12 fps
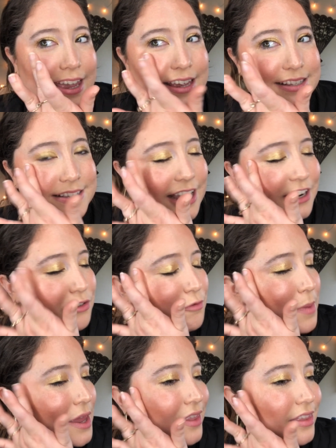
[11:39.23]
is kind
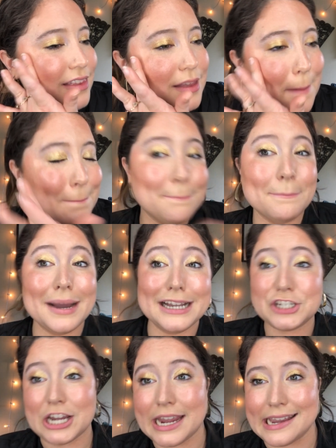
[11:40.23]
of been
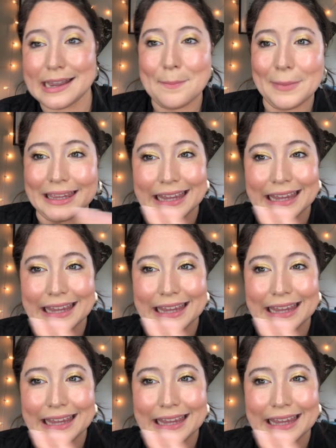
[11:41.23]
my jam